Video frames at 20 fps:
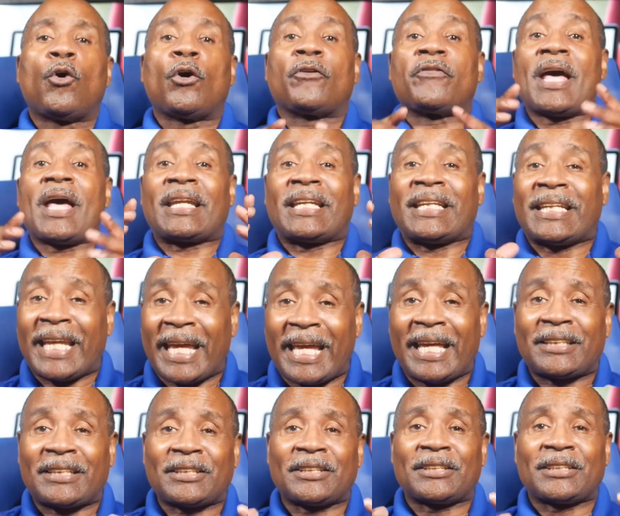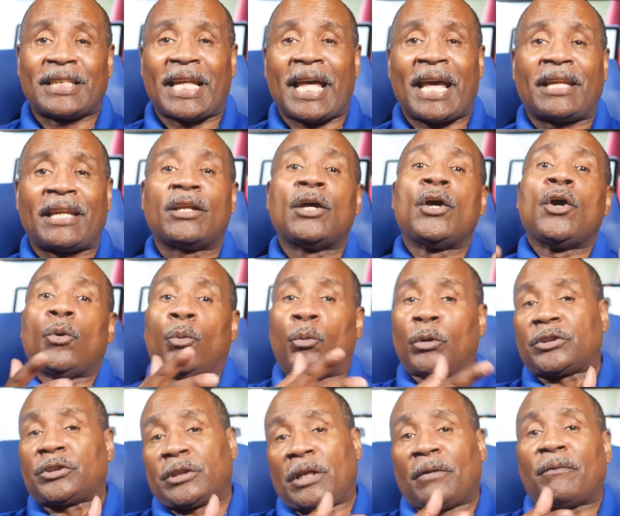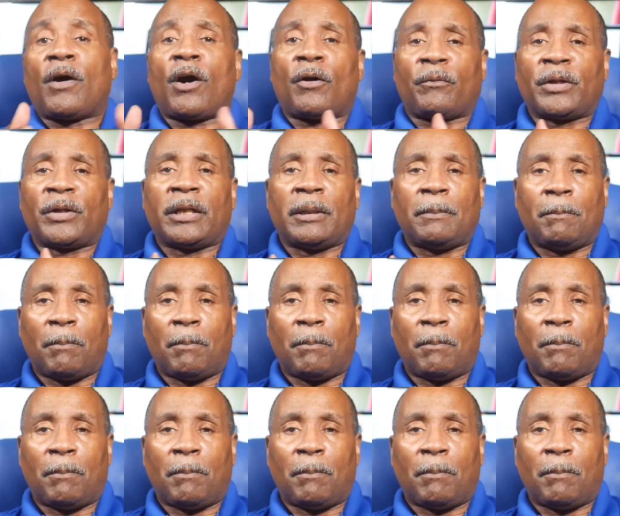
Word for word: or that enhances that which they've already